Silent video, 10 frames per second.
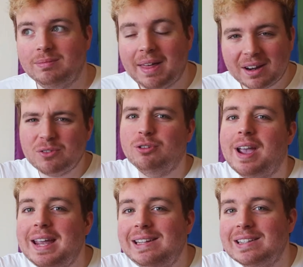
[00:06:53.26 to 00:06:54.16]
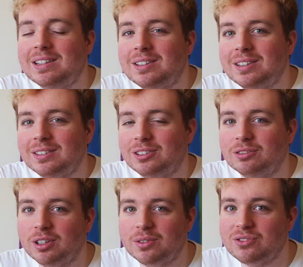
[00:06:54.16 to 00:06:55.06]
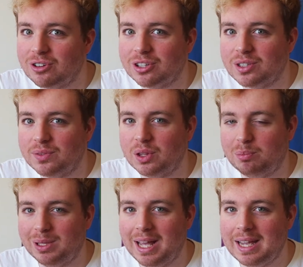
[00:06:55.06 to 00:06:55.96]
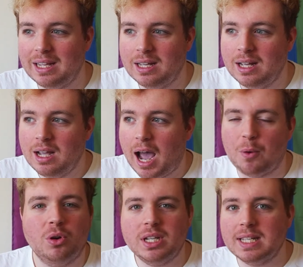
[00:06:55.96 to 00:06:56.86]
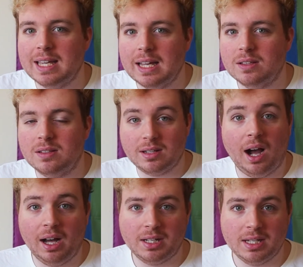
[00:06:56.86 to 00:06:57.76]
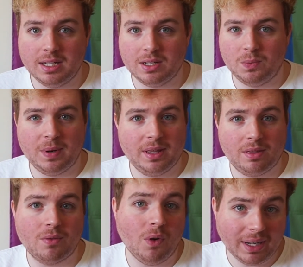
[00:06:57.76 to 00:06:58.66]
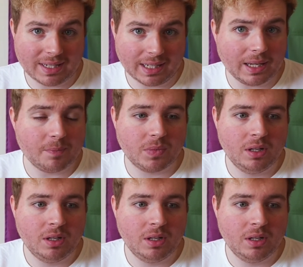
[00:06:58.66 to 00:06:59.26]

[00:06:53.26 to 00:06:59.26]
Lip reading: Now that I've created the rough structure for the play, I want to get started with writing it.